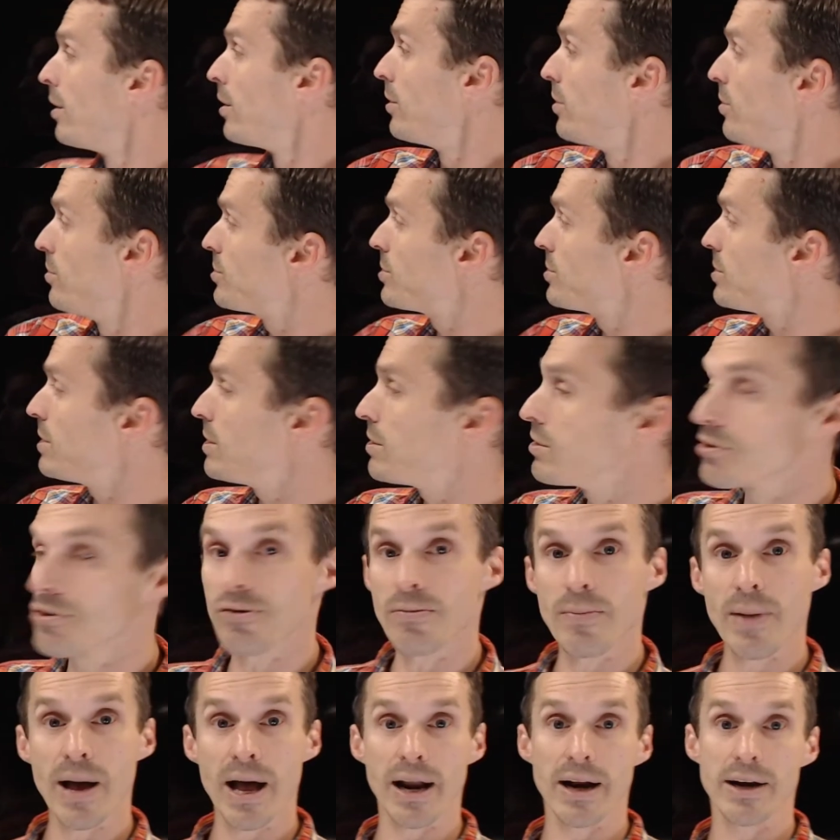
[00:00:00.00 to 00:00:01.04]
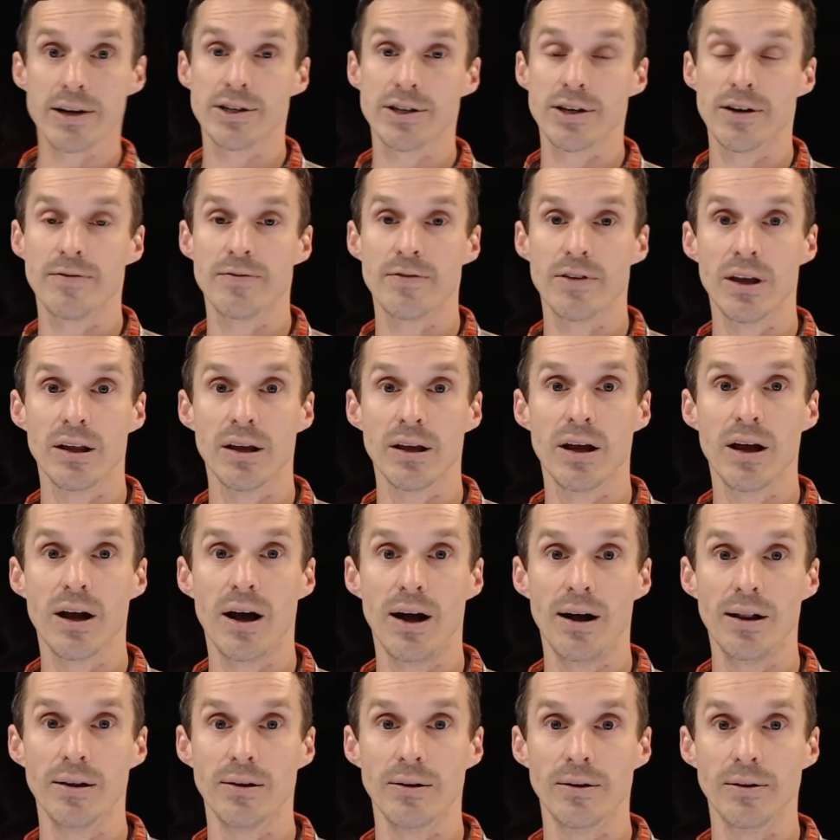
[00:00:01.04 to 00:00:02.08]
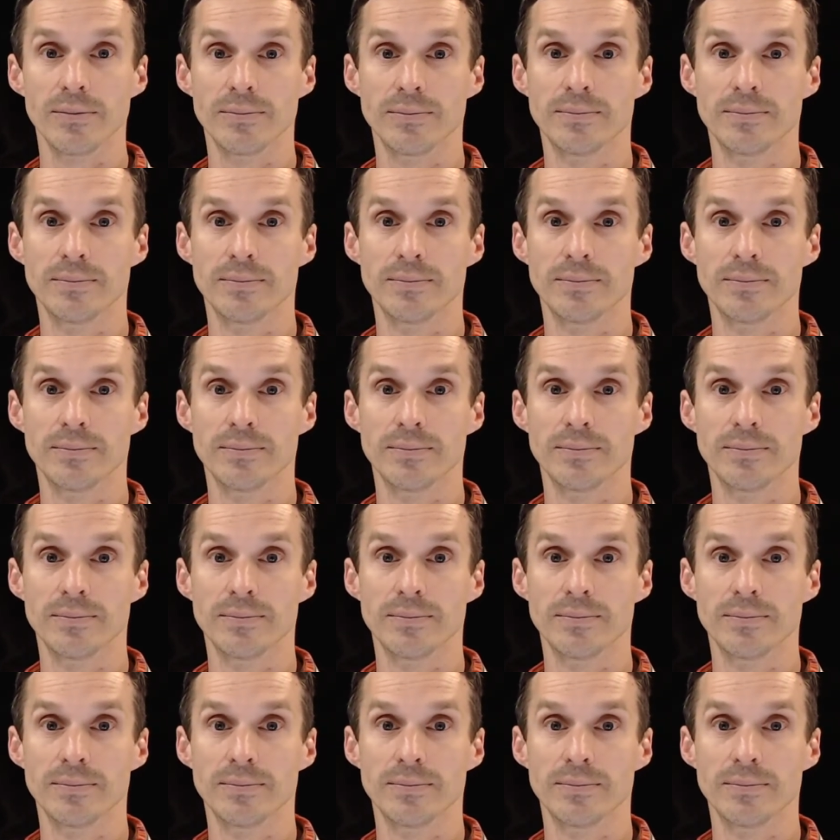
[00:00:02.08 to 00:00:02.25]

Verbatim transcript: you see the dramatic shift in color.